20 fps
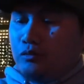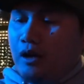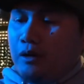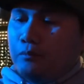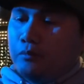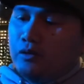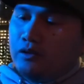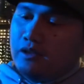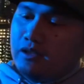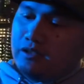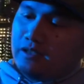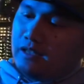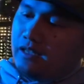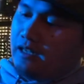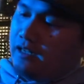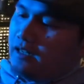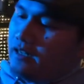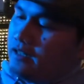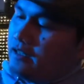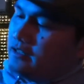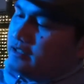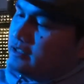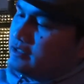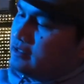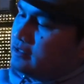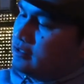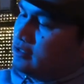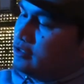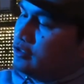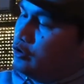wrapped on this
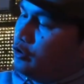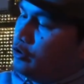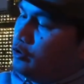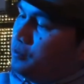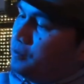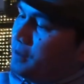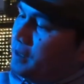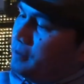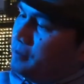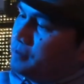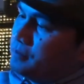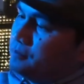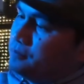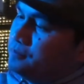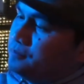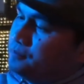cool paper.